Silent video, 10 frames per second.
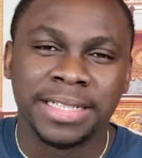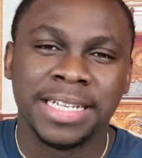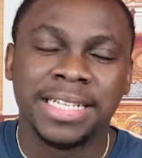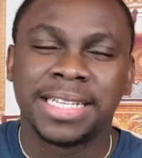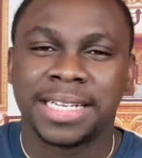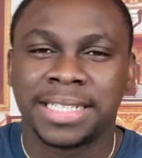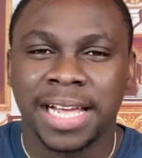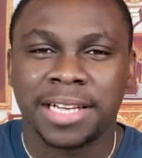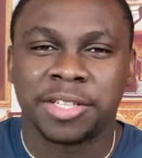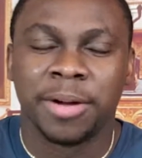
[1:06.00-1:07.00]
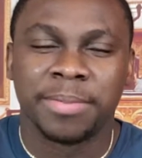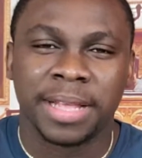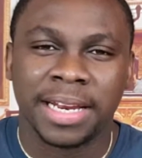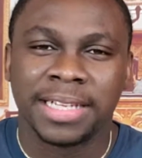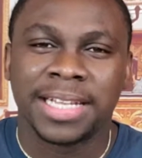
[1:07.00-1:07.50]
Jesus said
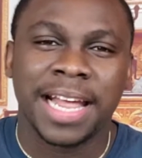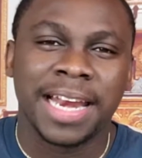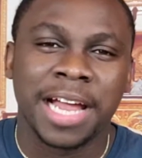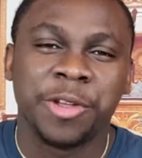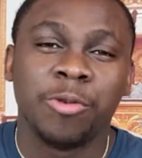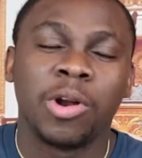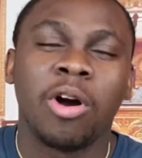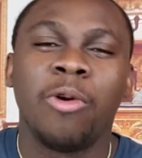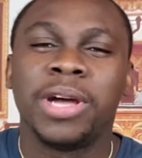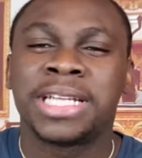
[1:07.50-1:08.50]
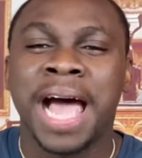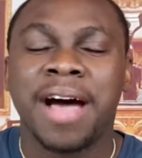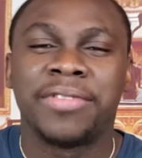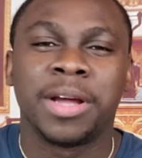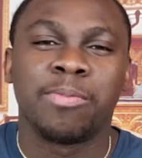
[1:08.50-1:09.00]
something. He said that you will always
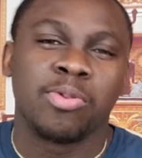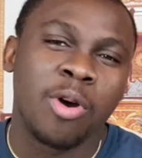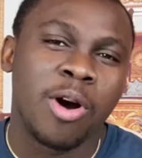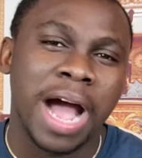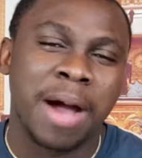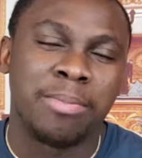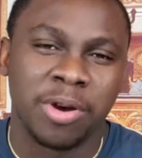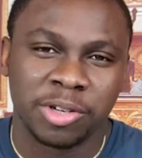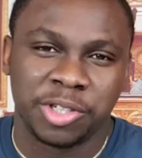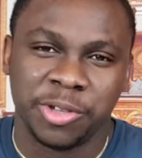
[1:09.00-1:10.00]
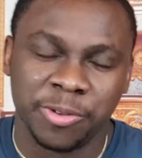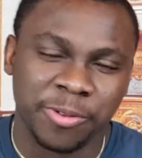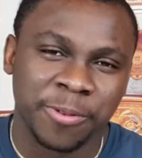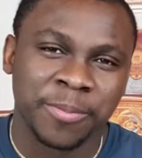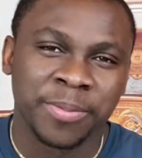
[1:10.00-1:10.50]
have the poor amongst
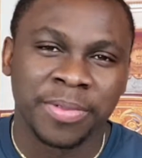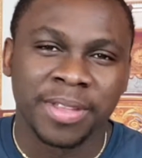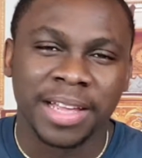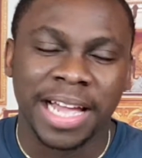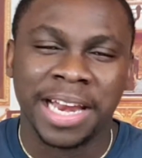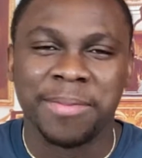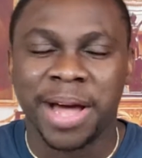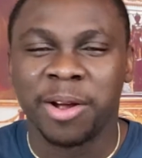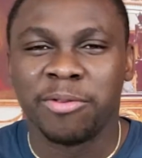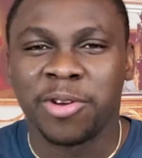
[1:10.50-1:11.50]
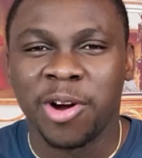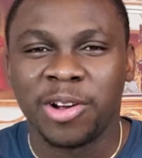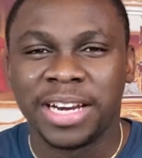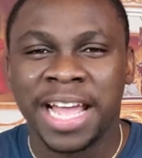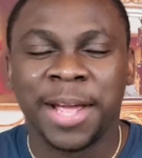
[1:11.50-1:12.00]
you. And a man of
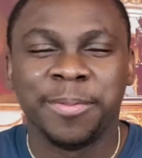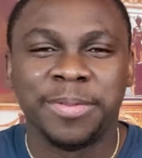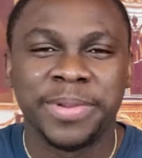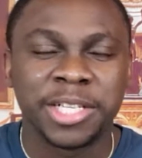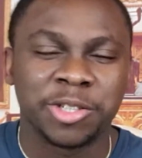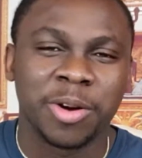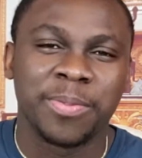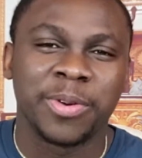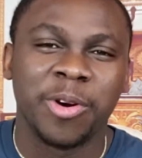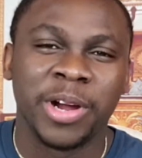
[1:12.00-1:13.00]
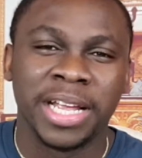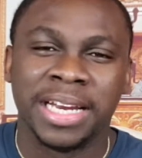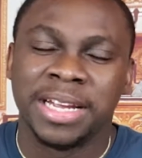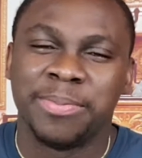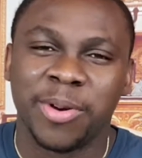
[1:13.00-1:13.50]
God named Bishop
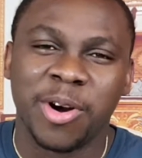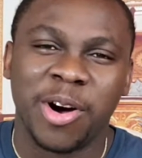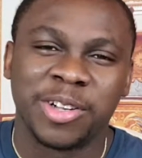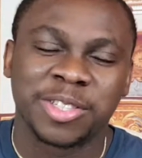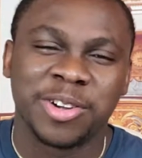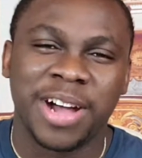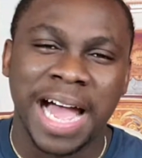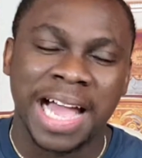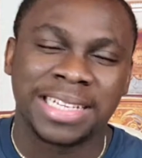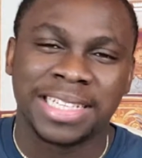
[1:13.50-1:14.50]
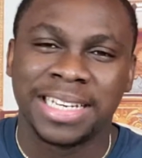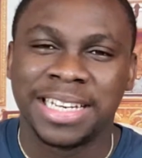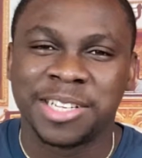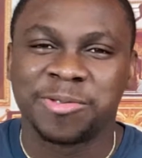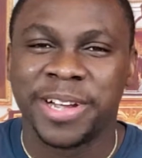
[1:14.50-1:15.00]
Oyedepo also adds
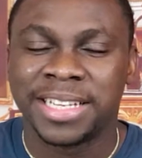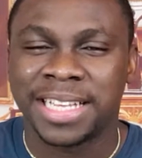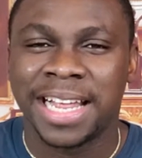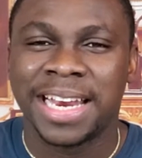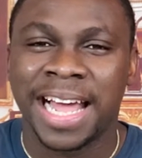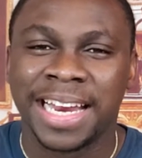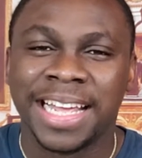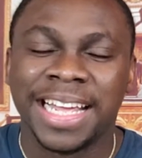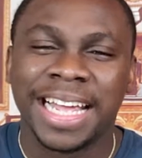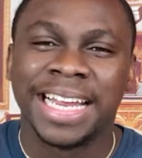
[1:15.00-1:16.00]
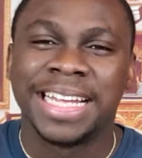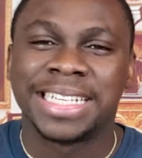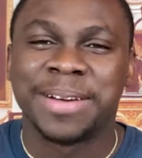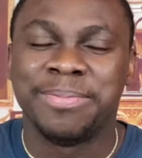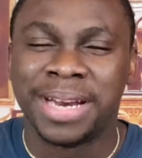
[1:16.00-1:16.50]
it this way. He said that it
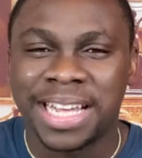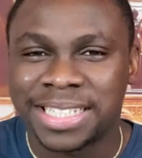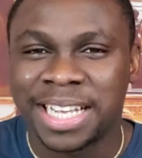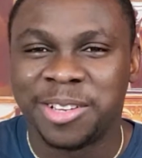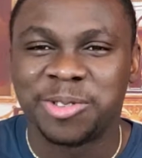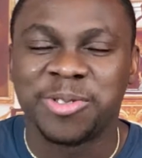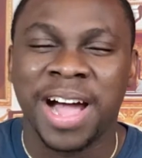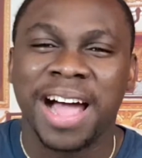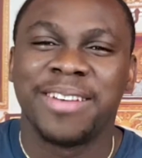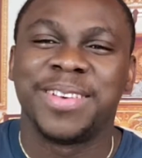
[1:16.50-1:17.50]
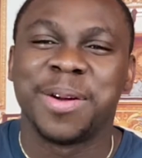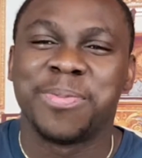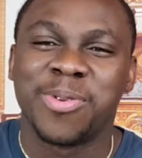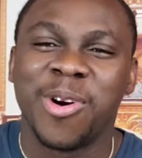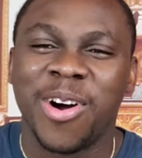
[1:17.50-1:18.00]
is a blessing to have the
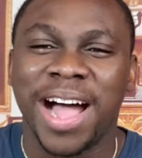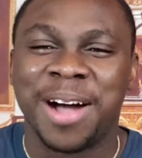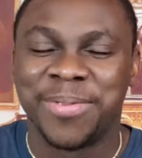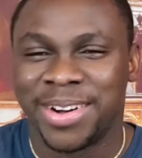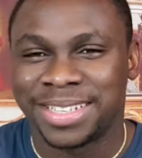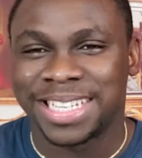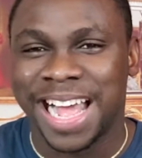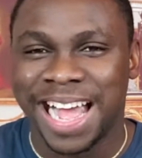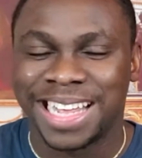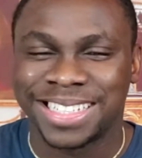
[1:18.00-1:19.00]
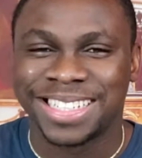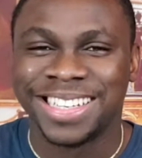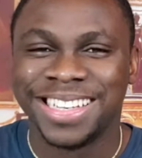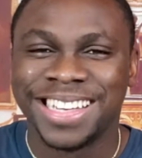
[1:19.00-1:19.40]
poor amongst us.